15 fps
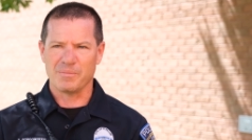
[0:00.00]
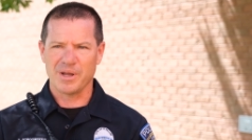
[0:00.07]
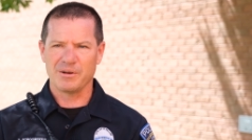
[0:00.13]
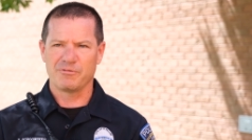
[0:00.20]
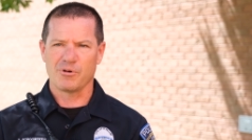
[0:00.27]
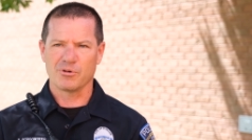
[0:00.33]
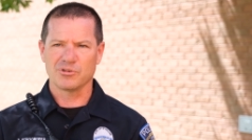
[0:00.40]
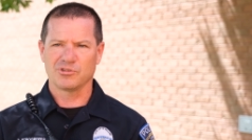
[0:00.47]

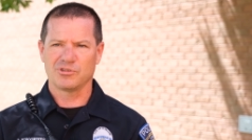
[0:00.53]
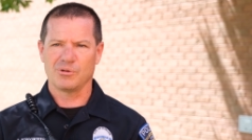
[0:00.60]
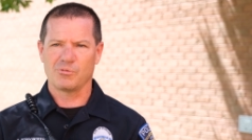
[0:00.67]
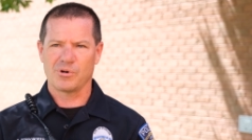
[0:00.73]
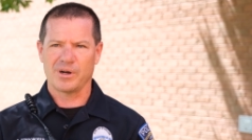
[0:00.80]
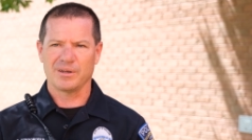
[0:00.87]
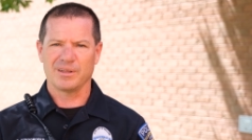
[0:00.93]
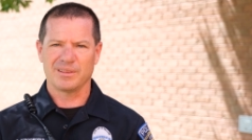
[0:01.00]
main focuses that
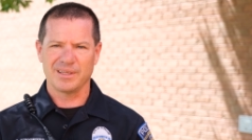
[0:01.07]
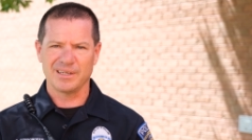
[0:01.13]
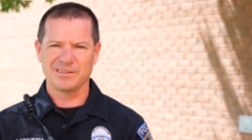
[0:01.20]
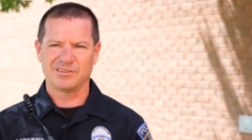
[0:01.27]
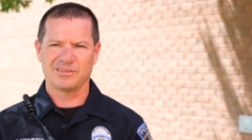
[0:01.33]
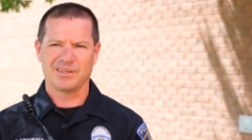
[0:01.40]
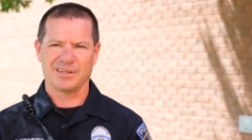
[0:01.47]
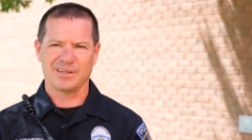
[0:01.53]
we're in. The
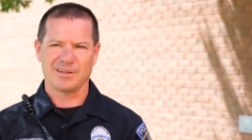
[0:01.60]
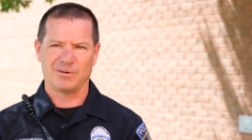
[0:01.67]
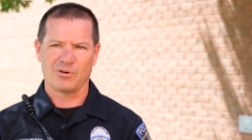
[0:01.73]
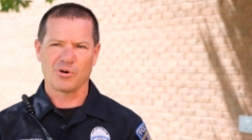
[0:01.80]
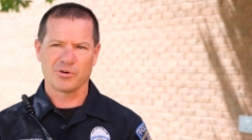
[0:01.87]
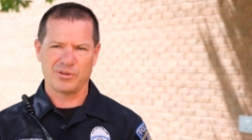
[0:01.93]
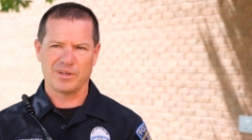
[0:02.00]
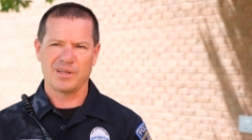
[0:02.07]
things that can
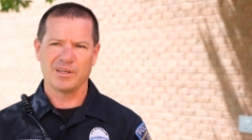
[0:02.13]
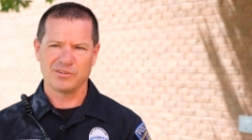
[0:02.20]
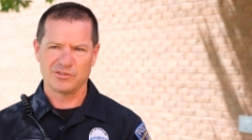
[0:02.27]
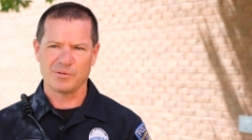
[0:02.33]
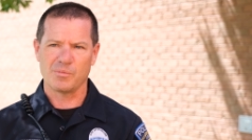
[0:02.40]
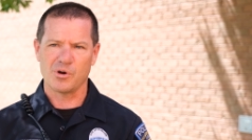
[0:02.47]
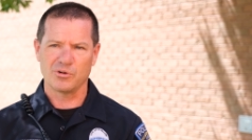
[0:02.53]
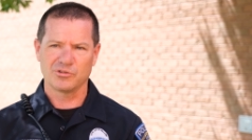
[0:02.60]
hurt the kids
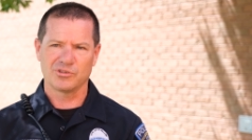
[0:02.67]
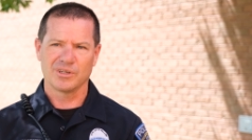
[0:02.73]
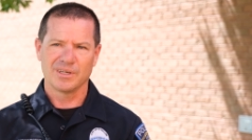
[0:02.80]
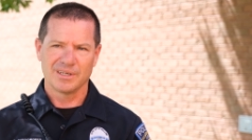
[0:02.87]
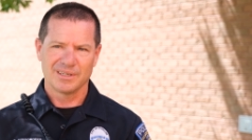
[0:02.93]
the most